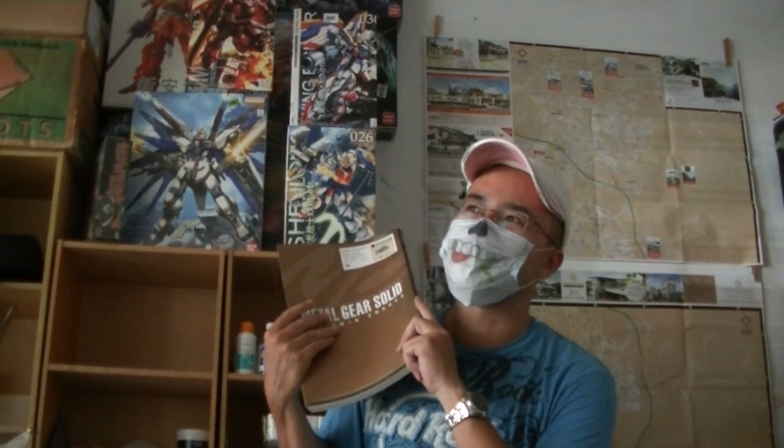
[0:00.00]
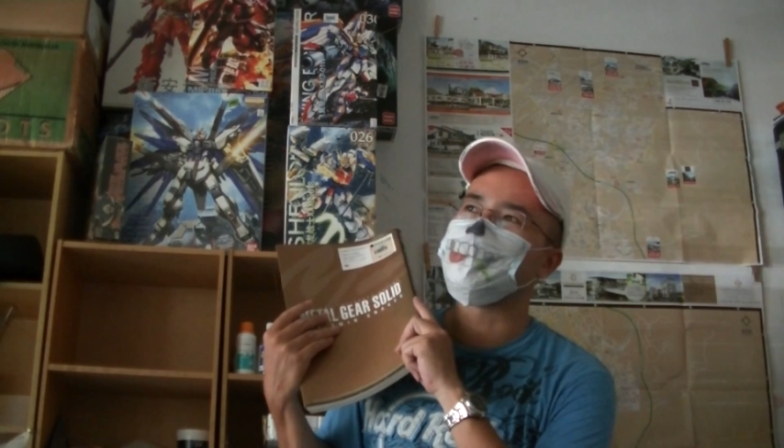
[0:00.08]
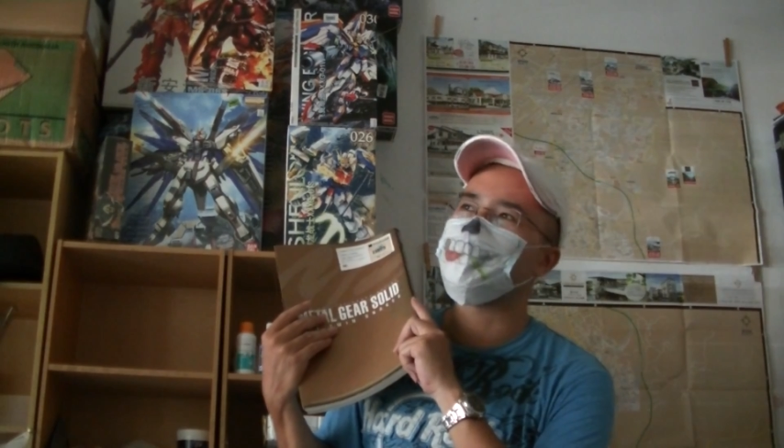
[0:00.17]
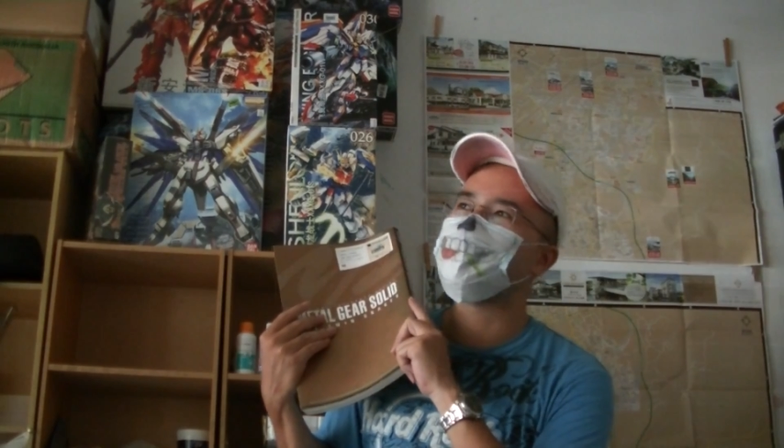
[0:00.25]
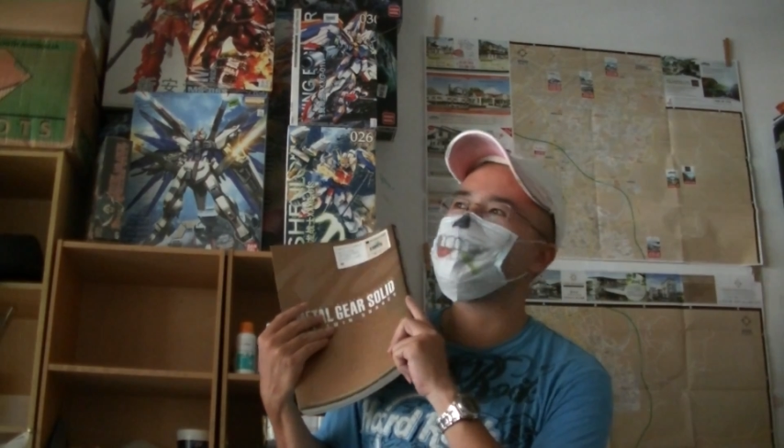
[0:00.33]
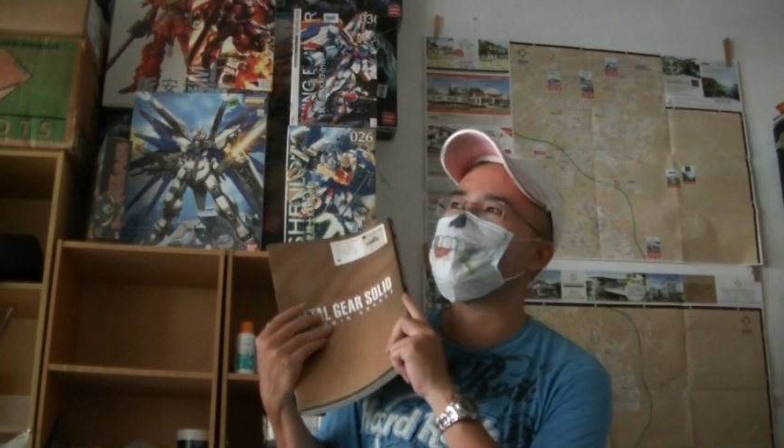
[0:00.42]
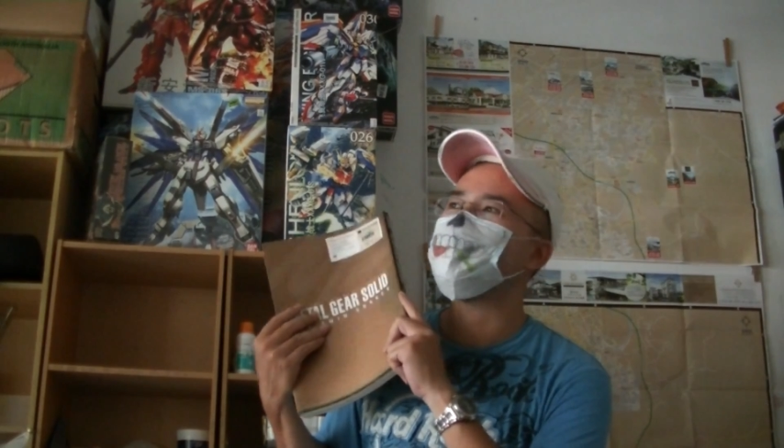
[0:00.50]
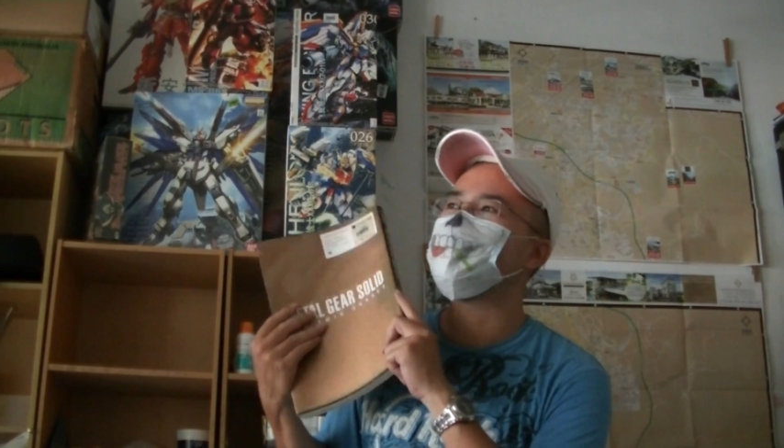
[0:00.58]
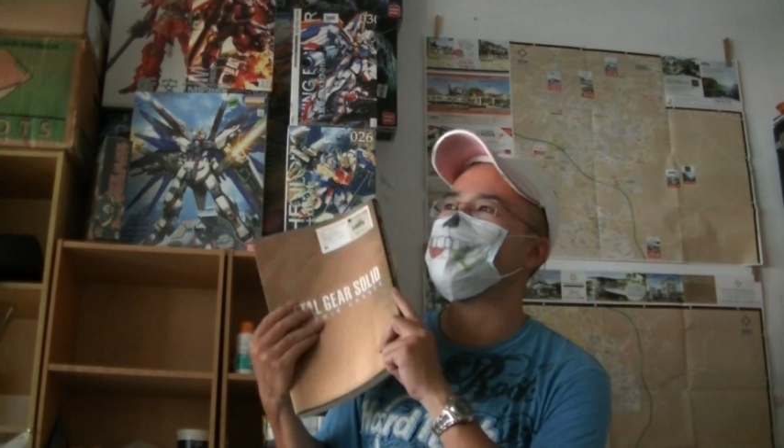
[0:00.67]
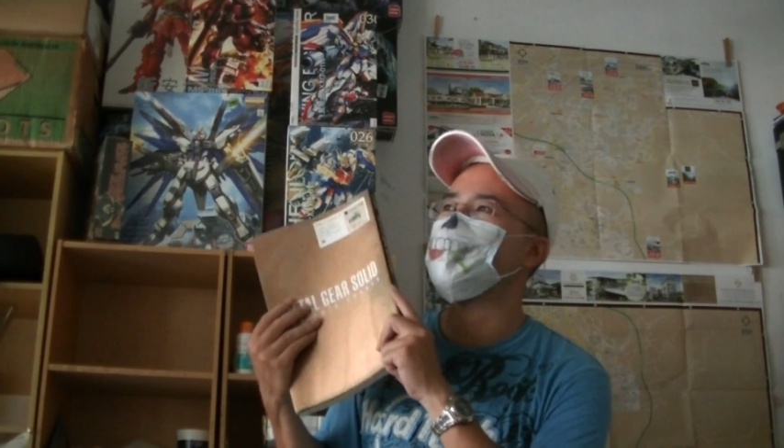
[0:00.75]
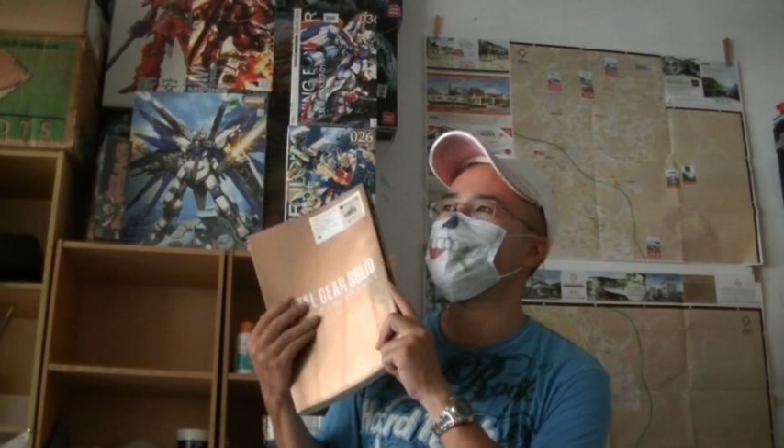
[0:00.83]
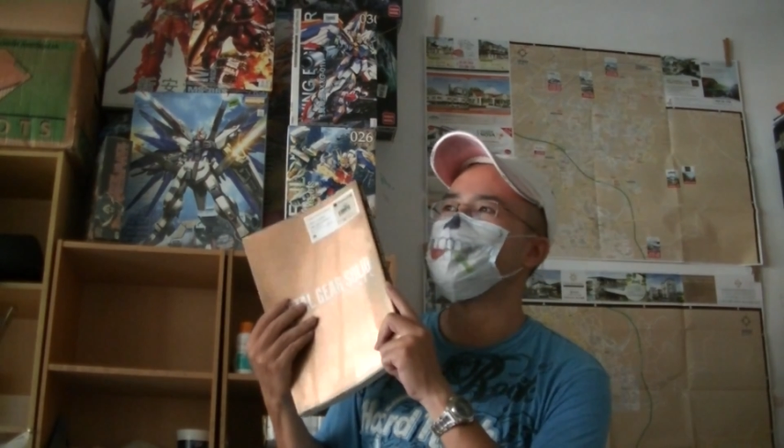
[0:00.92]
never
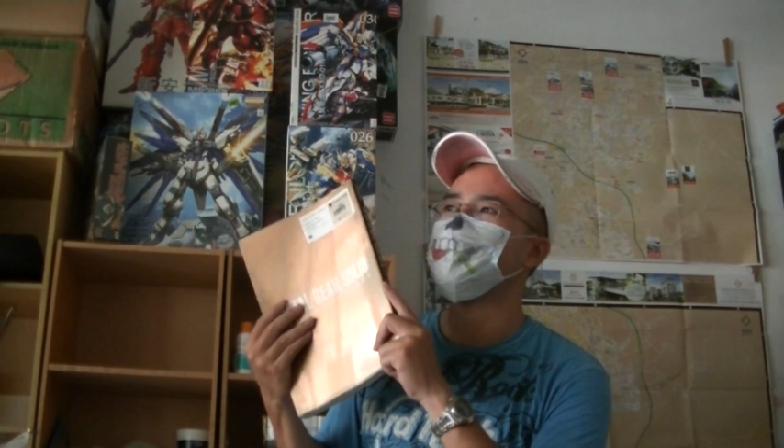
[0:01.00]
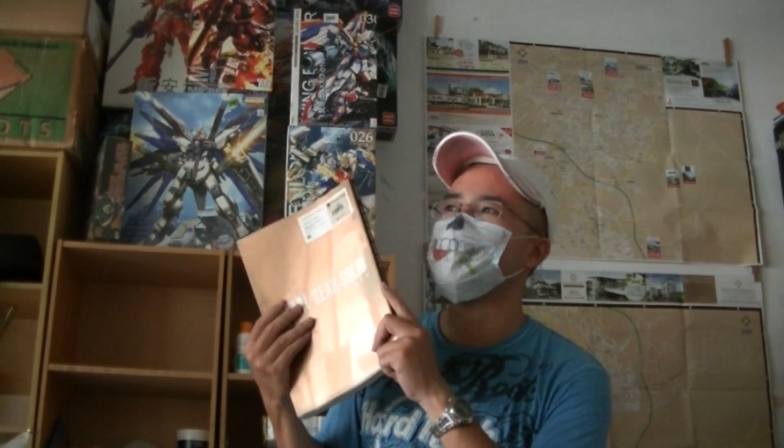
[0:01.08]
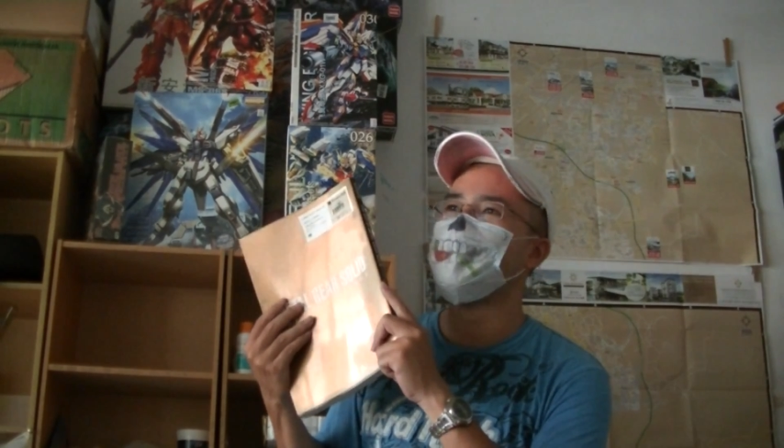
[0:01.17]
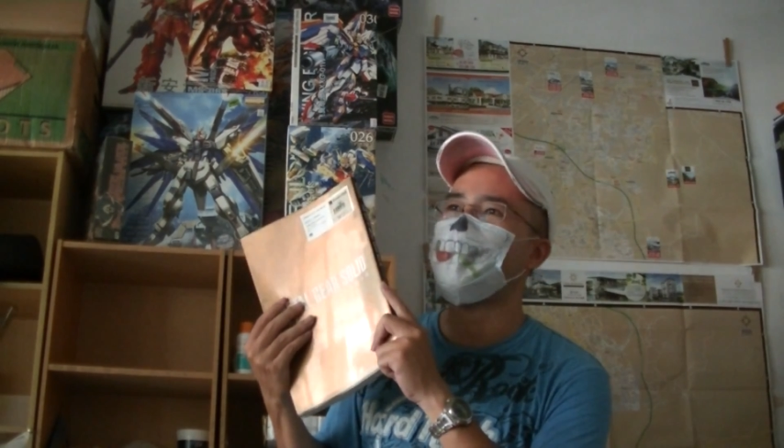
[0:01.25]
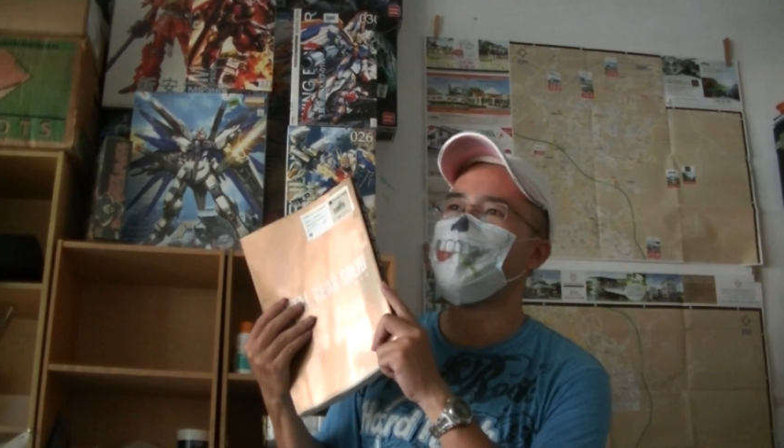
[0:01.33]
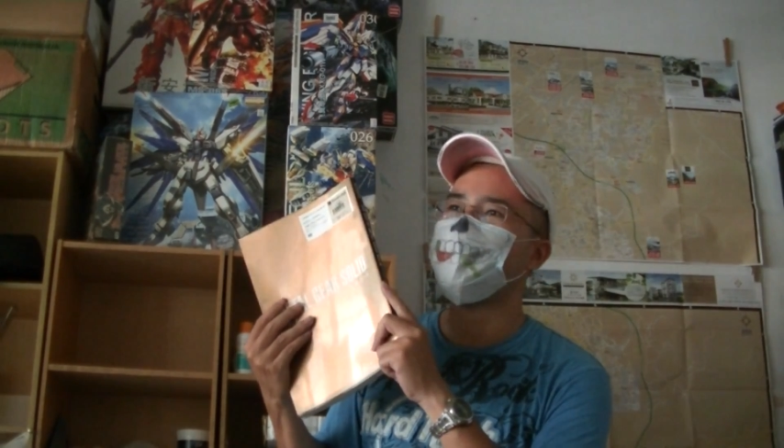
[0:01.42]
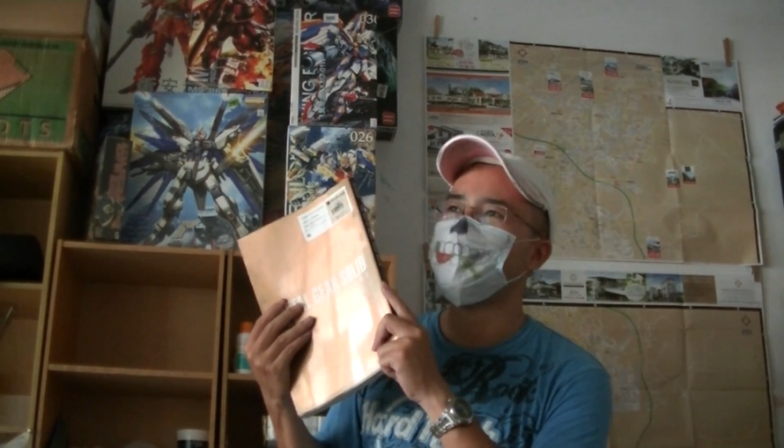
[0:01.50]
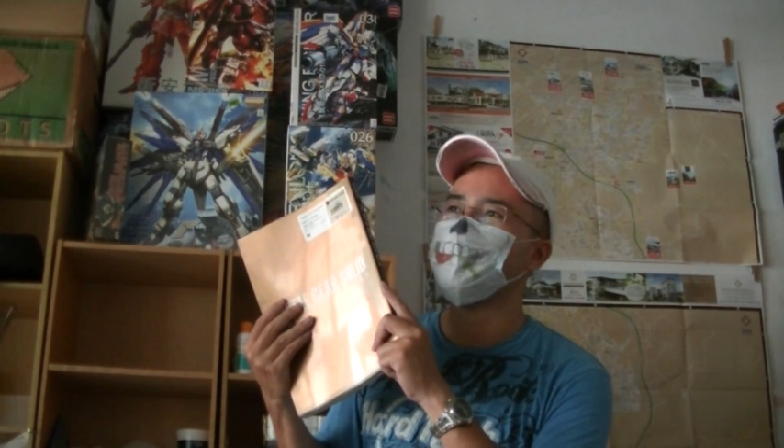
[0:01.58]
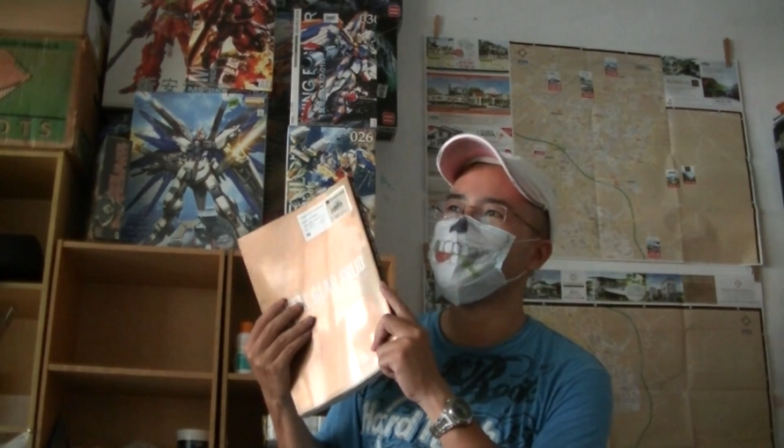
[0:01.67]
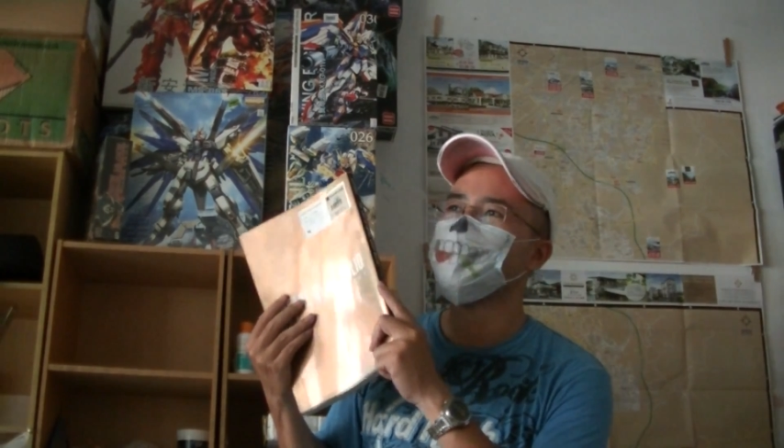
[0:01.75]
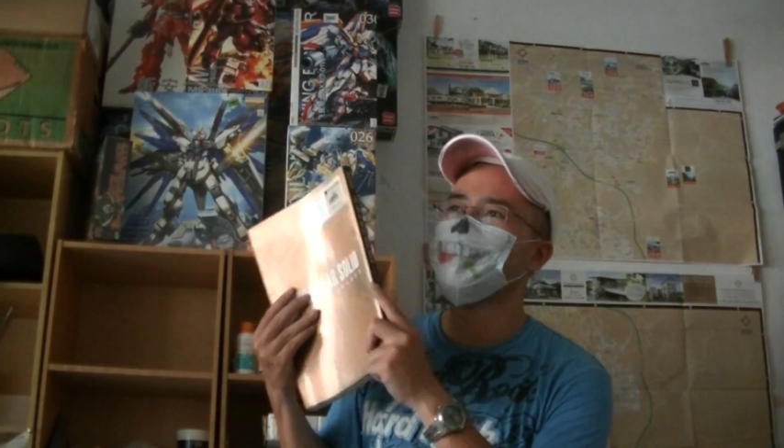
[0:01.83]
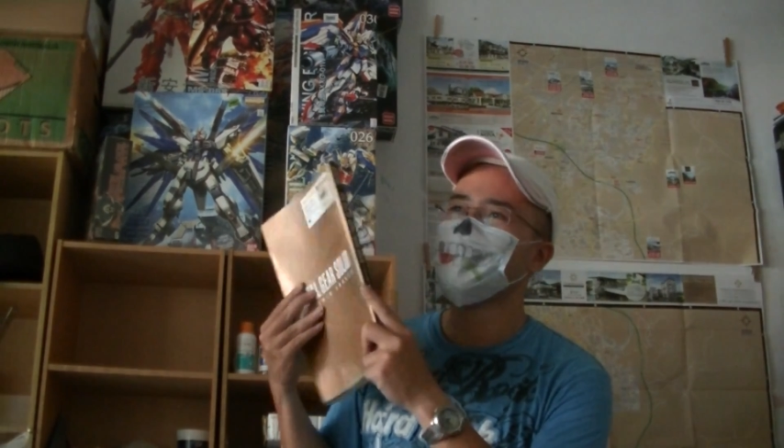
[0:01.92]
ever
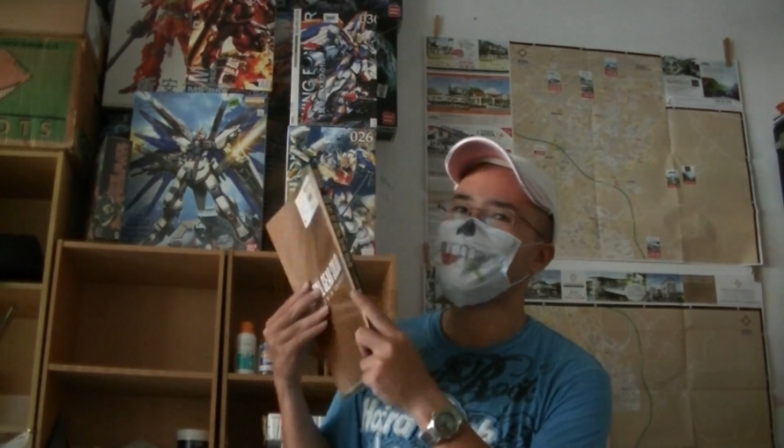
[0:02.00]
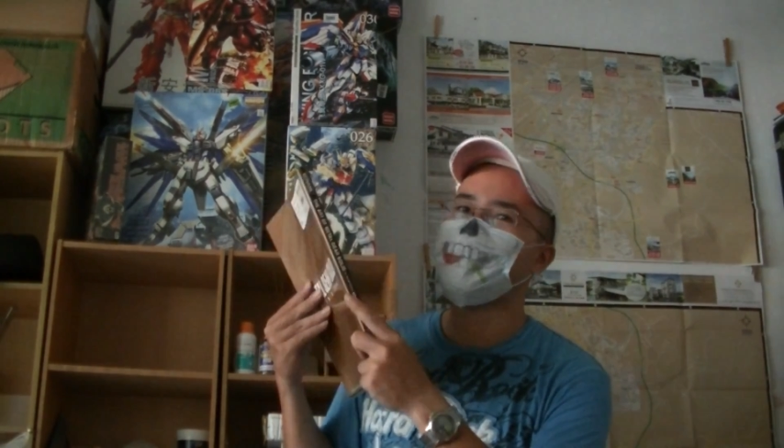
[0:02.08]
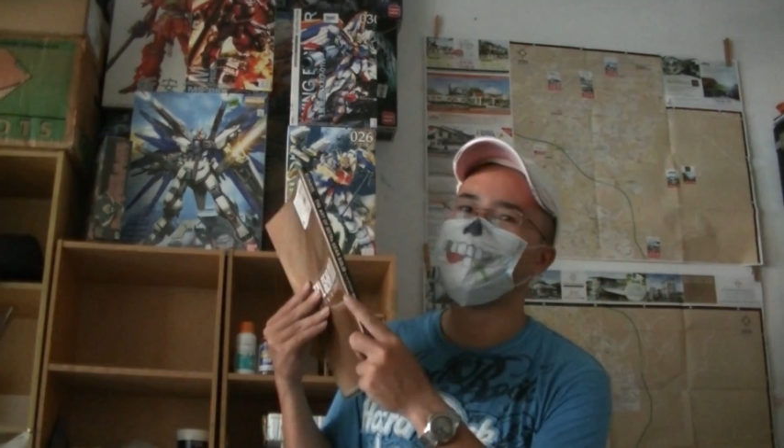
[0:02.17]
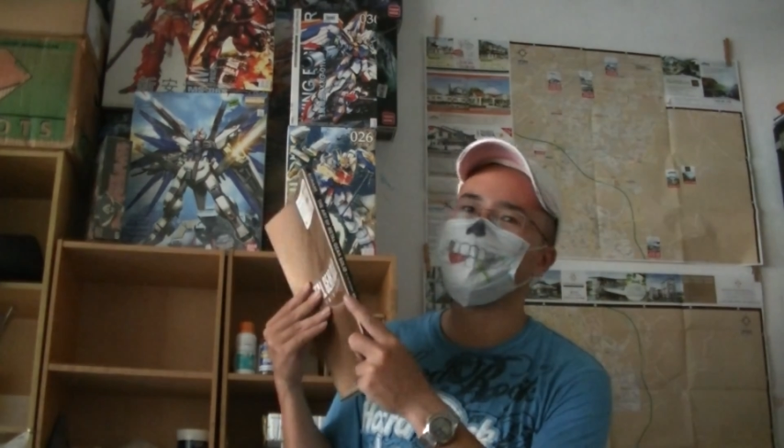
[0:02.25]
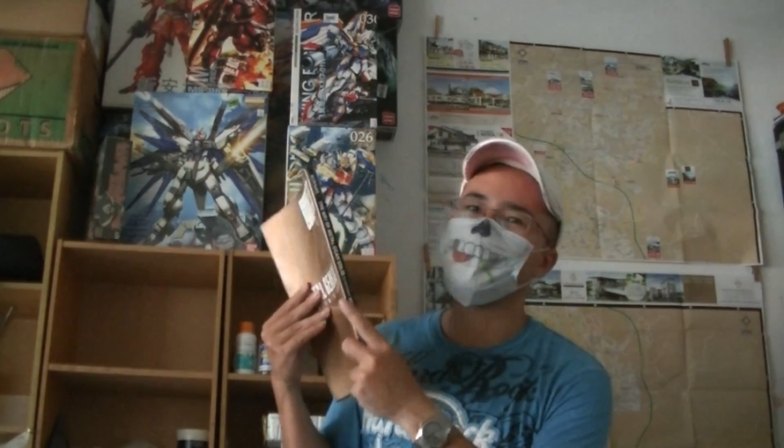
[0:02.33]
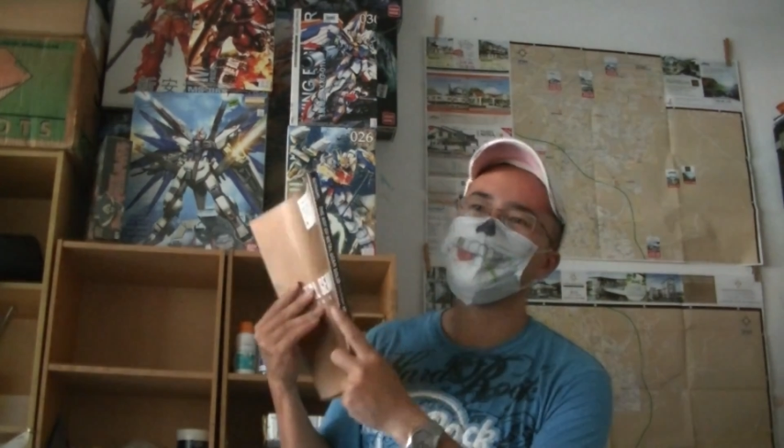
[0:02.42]
come,